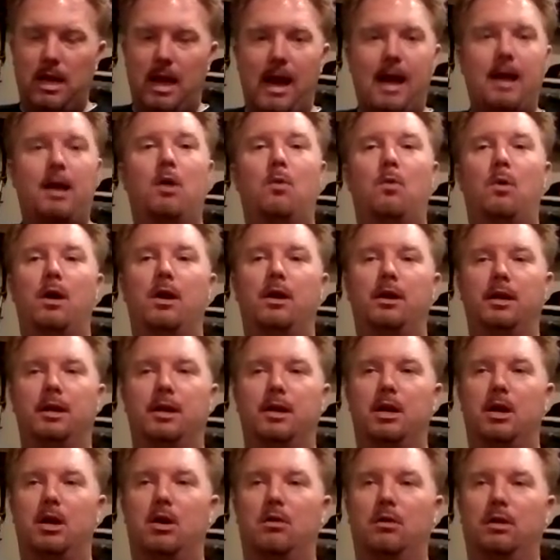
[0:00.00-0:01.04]
And I wanted
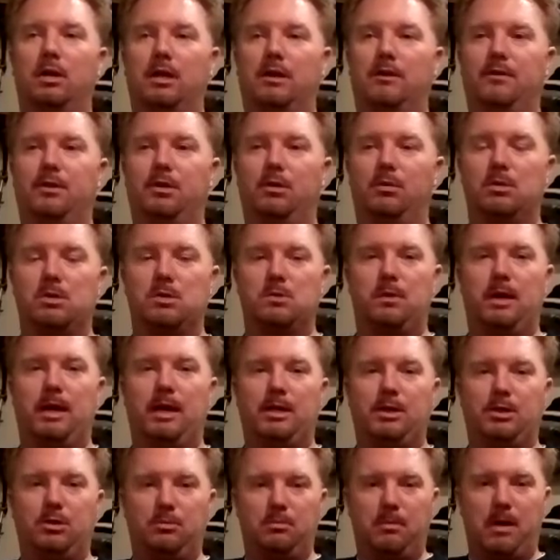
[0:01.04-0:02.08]
to know if there was a
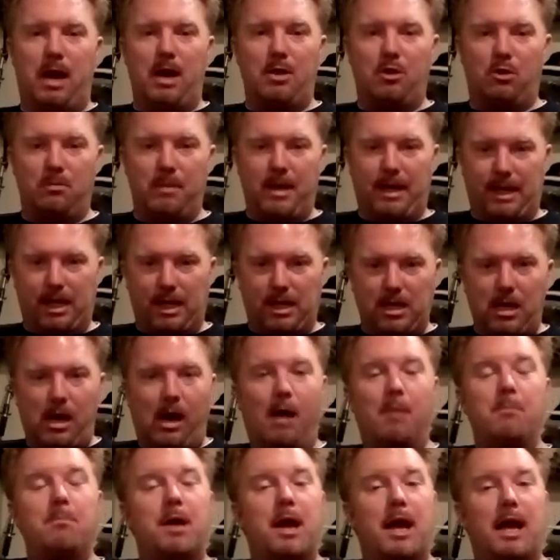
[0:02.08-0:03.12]
way to either make it
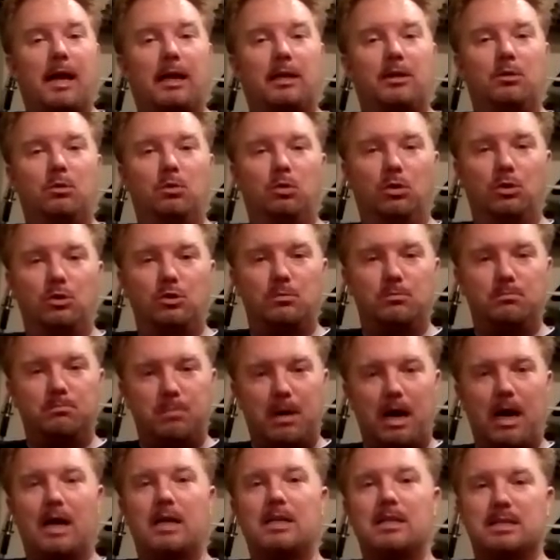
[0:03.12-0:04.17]
compact or to
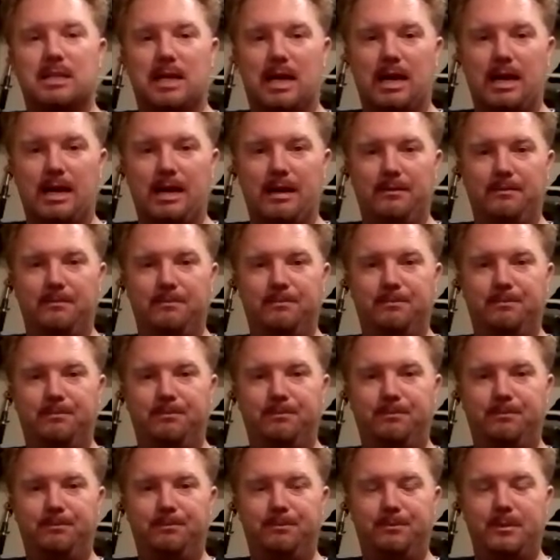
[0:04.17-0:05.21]
bonsai it.
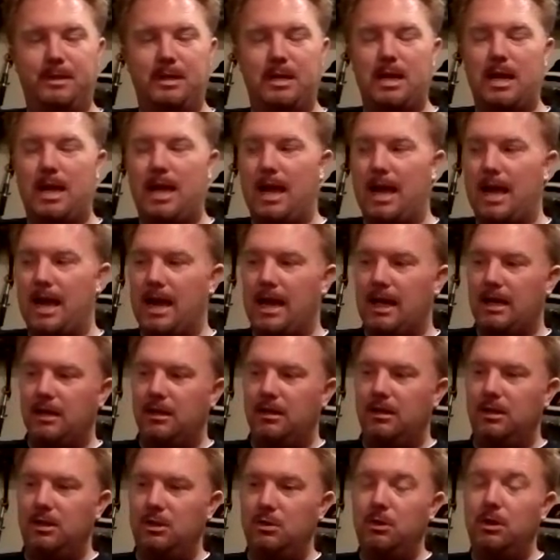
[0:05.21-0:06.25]

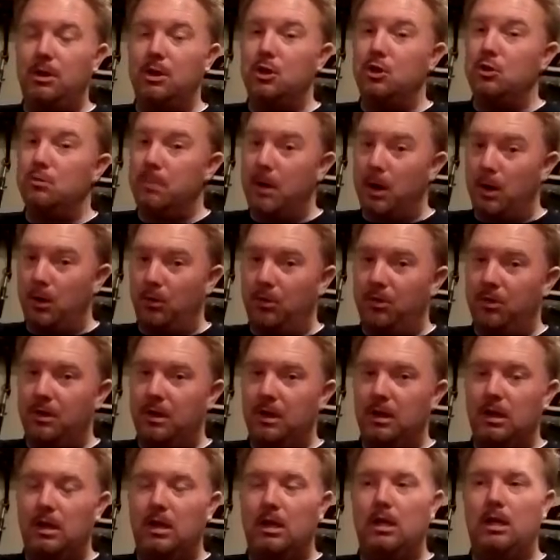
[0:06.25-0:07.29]
And you can do both.